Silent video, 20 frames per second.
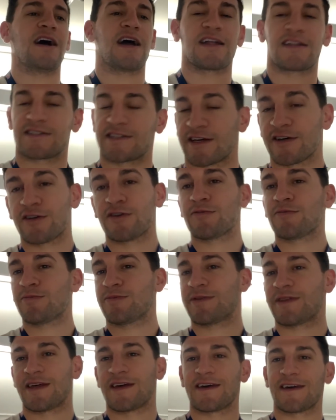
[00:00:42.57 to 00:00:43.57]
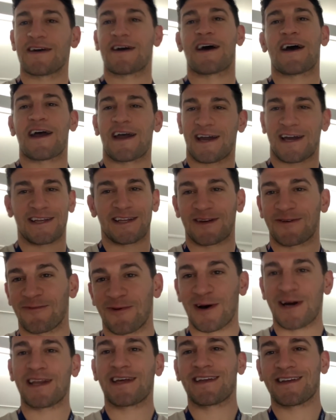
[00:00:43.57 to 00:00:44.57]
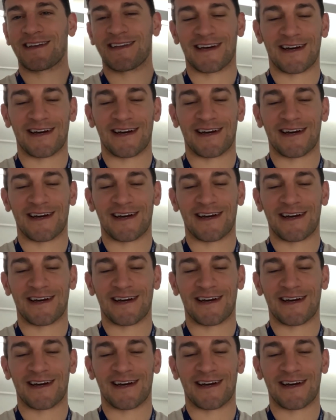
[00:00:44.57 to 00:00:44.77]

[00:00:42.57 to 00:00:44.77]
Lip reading: I had to tell them I didn't want it.